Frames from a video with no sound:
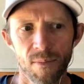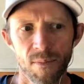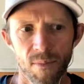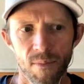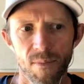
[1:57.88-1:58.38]

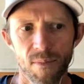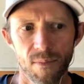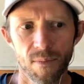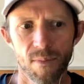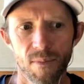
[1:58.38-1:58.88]

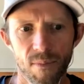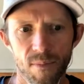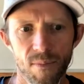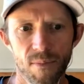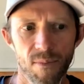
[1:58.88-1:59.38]

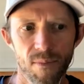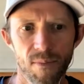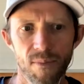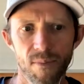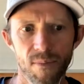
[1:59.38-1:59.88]

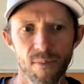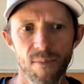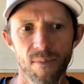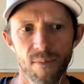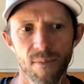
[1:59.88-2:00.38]

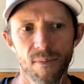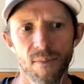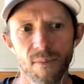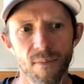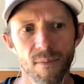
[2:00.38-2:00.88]

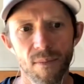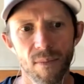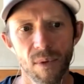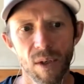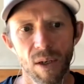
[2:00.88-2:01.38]

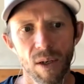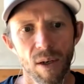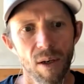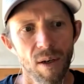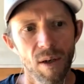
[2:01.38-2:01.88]

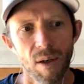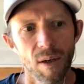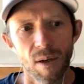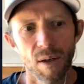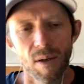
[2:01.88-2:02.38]

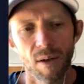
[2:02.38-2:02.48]
[no speech]